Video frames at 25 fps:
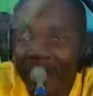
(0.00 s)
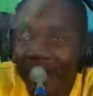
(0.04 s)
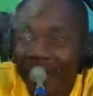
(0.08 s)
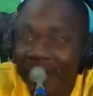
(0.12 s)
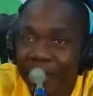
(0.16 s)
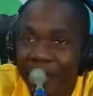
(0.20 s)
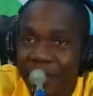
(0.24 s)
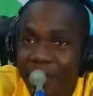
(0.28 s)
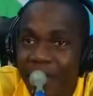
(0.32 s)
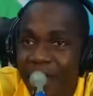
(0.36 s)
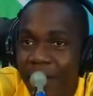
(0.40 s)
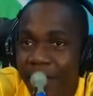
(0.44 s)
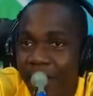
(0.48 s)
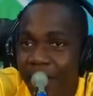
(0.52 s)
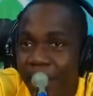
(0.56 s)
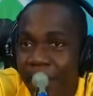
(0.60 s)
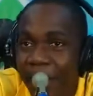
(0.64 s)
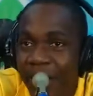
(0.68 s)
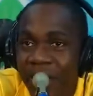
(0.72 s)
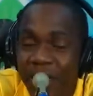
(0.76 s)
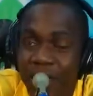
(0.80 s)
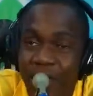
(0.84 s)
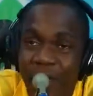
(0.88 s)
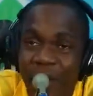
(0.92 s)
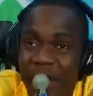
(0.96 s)
it takes to be a
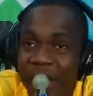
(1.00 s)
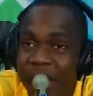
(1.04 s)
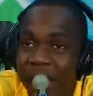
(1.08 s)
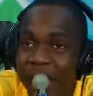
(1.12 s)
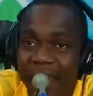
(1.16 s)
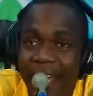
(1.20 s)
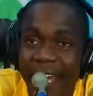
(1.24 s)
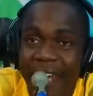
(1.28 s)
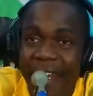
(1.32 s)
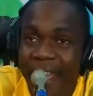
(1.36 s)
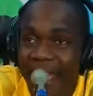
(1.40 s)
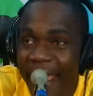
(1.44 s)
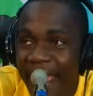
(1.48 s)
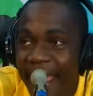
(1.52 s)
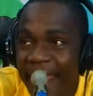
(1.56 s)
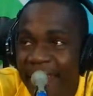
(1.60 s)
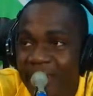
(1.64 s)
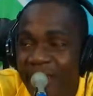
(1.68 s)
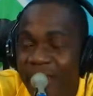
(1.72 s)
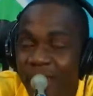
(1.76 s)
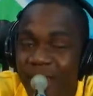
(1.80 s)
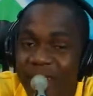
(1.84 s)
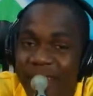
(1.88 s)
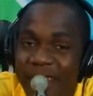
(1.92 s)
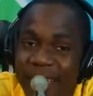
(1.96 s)
rapper. You ain't even gotta
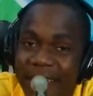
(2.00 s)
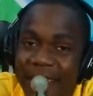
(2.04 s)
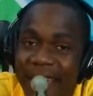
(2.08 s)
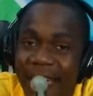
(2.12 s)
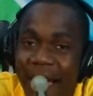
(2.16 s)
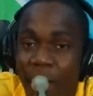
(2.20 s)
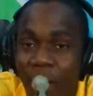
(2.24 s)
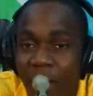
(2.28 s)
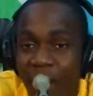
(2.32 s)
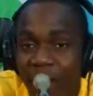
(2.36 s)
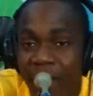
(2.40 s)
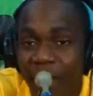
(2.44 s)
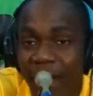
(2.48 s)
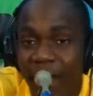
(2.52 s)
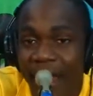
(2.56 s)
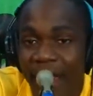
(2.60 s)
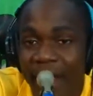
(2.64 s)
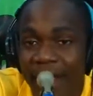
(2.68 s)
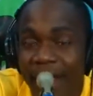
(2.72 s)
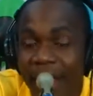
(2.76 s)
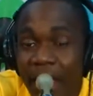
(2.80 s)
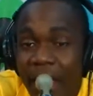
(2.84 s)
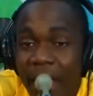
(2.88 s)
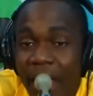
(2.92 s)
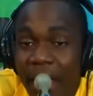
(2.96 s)
ask. You can tell it how I grind.
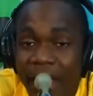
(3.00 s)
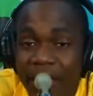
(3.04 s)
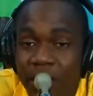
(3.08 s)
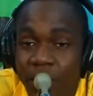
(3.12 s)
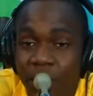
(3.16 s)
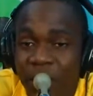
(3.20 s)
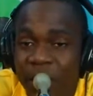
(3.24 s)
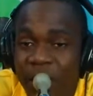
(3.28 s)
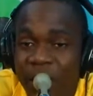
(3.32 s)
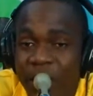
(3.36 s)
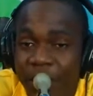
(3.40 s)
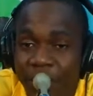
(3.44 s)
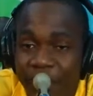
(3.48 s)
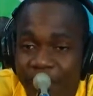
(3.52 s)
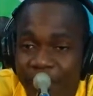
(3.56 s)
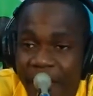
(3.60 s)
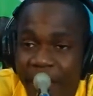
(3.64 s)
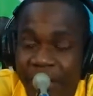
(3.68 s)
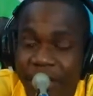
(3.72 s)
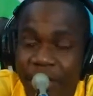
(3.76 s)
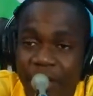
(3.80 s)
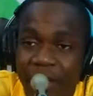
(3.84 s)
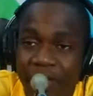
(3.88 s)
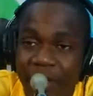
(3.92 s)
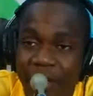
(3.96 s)
I do it in a
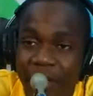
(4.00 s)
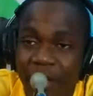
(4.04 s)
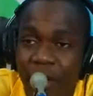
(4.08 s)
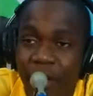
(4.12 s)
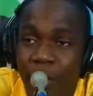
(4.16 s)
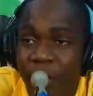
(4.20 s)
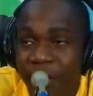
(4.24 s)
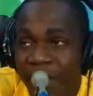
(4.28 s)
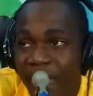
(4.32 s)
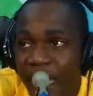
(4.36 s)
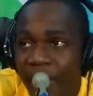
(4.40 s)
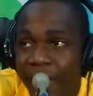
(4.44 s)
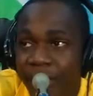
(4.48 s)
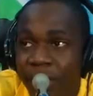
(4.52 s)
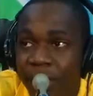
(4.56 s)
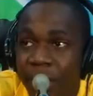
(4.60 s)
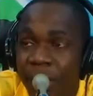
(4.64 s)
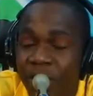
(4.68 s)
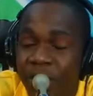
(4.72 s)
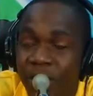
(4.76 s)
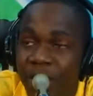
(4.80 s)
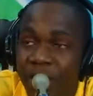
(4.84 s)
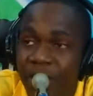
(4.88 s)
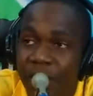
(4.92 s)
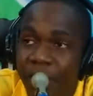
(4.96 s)
flash. You can try to copy after,
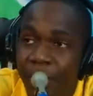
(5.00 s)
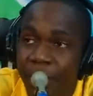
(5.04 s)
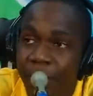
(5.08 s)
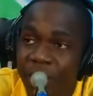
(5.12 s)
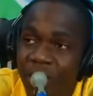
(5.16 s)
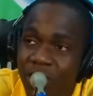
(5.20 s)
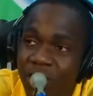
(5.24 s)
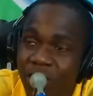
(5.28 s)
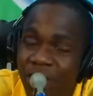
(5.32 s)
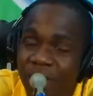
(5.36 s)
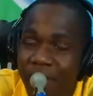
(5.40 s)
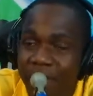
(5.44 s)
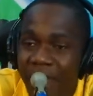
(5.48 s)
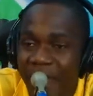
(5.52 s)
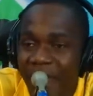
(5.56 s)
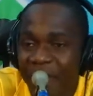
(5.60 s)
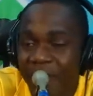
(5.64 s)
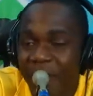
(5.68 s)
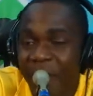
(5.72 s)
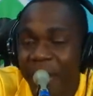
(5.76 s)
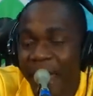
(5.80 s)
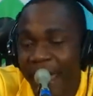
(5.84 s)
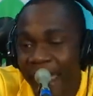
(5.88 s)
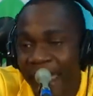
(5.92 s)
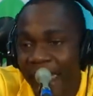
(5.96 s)
but you can never be here trying to match
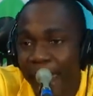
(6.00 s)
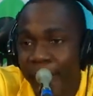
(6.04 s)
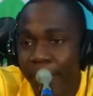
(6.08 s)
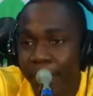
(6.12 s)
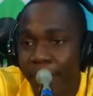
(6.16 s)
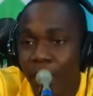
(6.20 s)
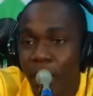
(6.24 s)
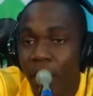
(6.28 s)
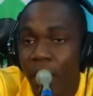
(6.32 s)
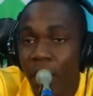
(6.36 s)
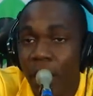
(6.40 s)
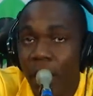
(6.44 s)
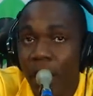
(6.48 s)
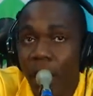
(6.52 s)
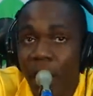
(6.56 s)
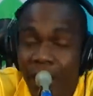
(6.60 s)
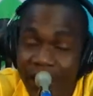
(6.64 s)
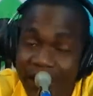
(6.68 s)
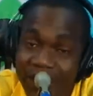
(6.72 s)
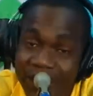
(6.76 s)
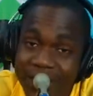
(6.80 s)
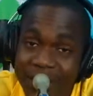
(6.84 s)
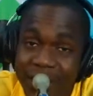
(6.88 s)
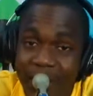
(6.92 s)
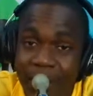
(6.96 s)
what I am, bro.
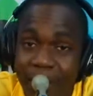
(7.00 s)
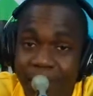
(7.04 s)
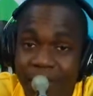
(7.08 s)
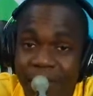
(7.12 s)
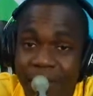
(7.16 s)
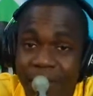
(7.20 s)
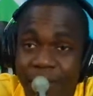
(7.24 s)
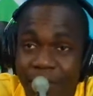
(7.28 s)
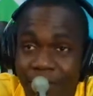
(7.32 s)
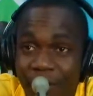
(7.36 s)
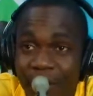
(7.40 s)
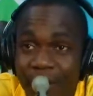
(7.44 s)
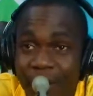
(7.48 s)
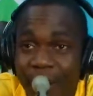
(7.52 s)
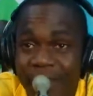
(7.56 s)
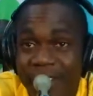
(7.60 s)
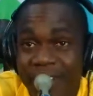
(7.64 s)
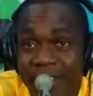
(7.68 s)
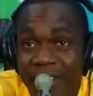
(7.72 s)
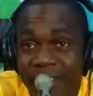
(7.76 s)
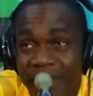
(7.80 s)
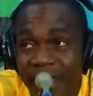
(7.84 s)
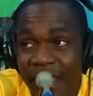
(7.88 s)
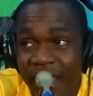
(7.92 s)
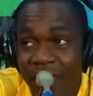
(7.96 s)
Honestly, I'm being frank like
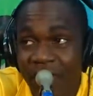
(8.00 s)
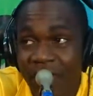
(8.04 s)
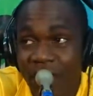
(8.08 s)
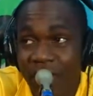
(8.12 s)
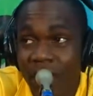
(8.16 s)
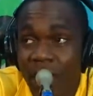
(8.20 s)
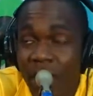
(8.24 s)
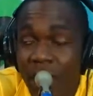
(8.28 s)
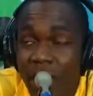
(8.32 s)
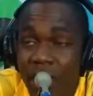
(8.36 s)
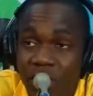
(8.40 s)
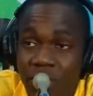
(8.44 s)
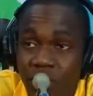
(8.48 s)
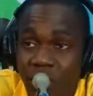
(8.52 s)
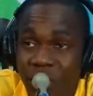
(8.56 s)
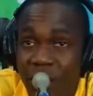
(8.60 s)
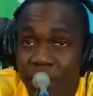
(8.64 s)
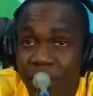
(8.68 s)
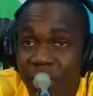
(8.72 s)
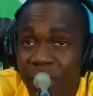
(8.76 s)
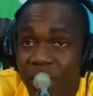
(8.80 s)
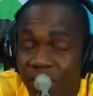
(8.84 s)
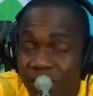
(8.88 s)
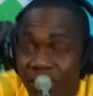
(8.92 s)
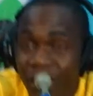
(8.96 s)
Sinatra. Cause when
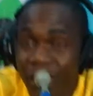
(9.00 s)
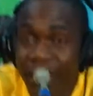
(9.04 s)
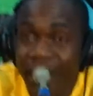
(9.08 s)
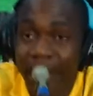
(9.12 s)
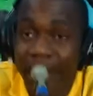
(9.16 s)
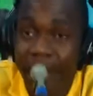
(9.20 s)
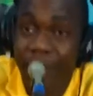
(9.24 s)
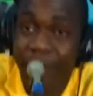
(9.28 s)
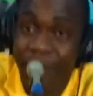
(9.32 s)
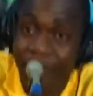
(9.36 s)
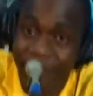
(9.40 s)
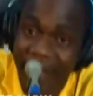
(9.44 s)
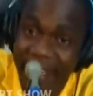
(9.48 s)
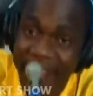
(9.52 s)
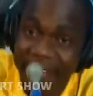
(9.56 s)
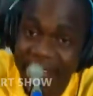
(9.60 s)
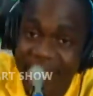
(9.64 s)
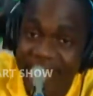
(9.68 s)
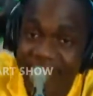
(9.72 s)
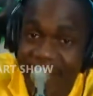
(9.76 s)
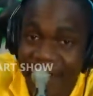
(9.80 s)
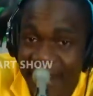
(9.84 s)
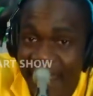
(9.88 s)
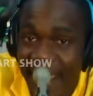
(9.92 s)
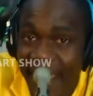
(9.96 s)
I'm on the track, I am fast
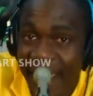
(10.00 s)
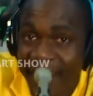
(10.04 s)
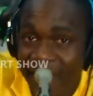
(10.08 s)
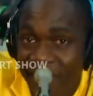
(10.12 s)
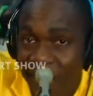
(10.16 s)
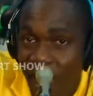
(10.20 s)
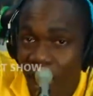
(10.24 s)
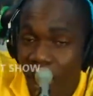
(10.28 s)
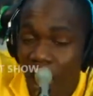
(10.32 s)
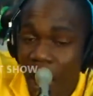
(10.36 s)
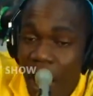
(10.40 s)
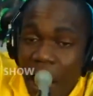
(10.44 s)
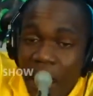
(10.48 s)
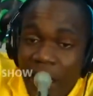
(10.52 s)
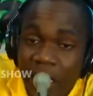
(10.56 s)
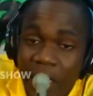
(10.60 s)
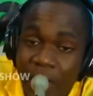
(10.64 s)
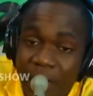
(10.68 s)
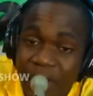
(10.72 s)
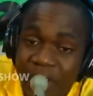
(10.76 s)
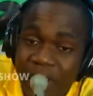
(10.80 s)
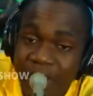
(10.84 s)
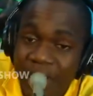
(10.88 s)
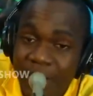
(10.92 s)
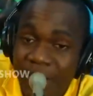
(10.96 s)
as a NASCAR.
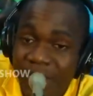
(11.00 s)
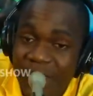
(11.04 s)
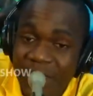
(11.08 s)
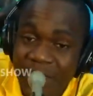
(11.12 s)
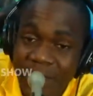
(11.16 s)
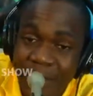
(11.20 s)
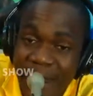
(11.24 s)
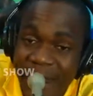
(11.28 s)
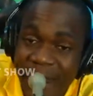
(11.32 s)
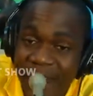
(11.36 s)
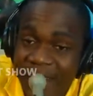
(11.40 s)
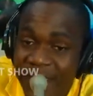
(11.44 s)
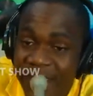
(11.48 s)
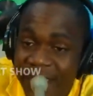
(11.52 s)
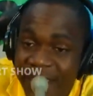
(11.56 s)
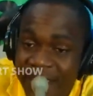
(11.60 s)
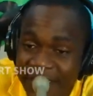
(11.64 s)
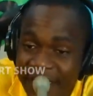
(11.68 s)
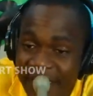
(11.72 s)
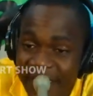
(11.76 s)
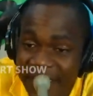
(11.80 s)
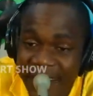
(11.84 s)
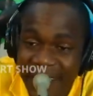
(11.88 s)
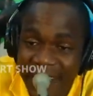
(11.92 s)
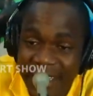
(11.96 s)
Lyricism is as bad as a
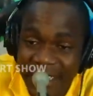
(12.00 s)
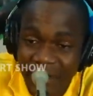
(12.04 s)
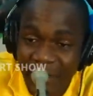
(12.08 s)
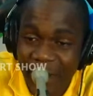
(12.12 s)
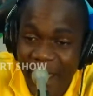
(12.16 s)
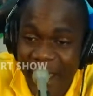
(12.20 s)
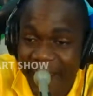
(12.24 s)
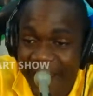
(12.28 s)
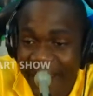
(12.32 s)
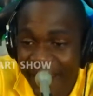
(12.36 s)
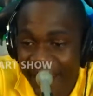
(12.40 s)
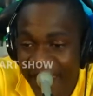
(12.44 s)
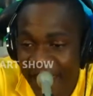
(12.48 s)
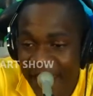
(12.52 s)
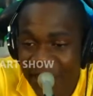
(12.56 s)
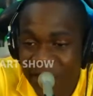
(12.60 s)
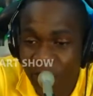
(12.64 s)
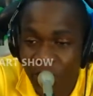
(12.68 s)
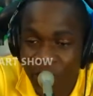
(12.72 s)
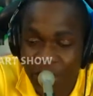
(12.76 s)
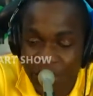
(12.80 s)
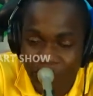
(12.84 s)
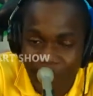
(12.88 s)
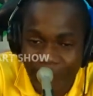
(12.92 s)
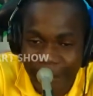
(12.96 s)
disaster. That's why I had to cast
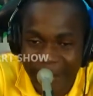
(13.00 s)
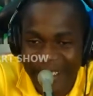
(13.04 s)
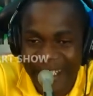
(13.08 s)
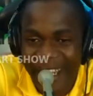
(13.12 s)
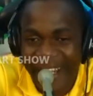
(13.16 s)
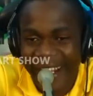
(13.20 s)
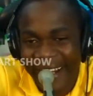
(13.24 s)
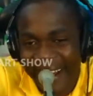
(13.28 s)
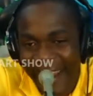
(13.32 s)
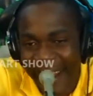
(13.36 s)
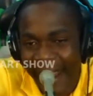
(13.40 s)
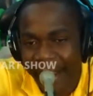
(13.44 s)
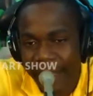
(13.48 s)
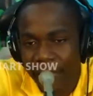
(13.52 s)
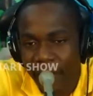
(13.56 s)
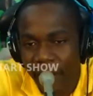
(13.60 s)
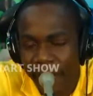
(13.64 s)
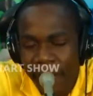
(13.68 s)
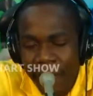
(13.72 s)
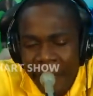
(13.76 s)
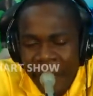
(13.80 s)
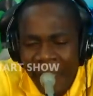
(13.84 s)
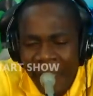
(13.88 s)
on these rappers like an actor.